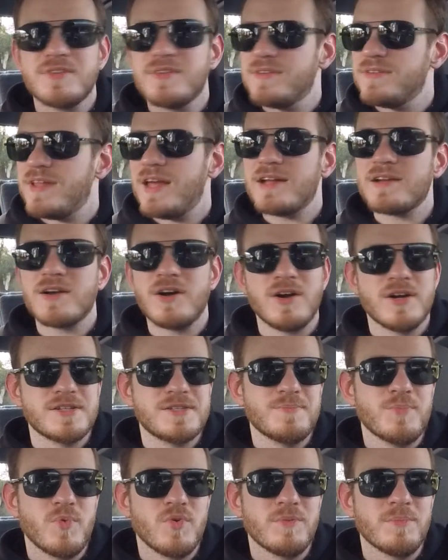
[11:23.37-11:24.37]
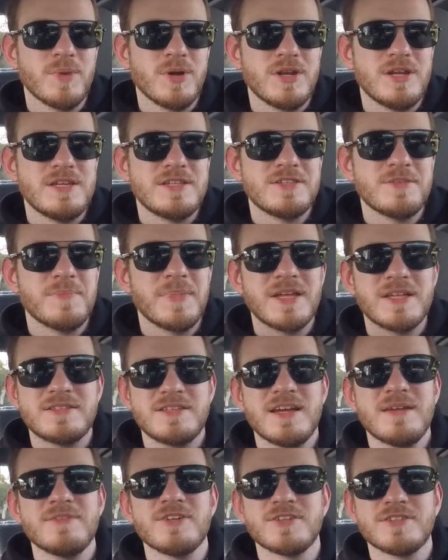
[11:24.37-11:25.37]
That costs more money. So by the
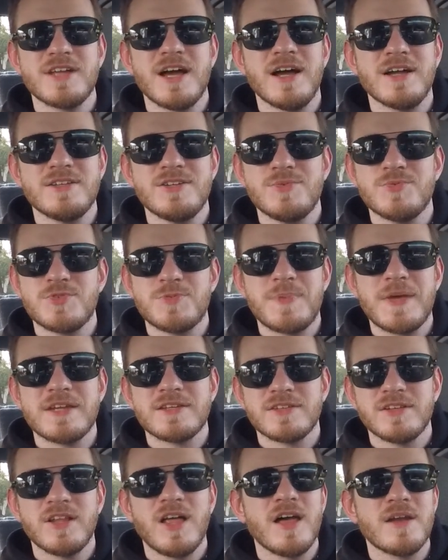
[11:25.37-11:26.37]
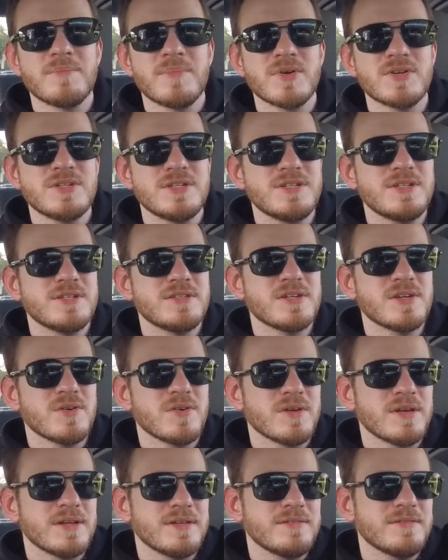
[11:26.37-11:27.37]
time you're done, you've spent a lot of money to do
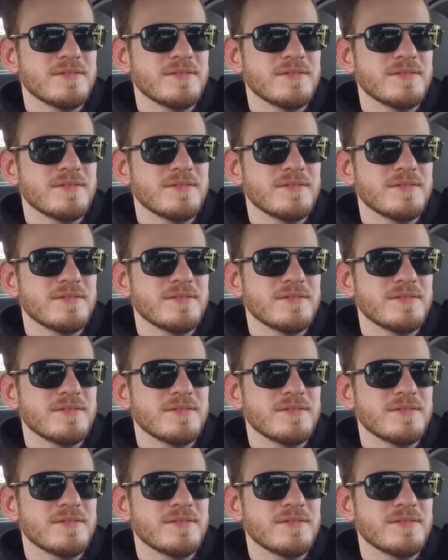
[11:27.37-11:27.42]
it.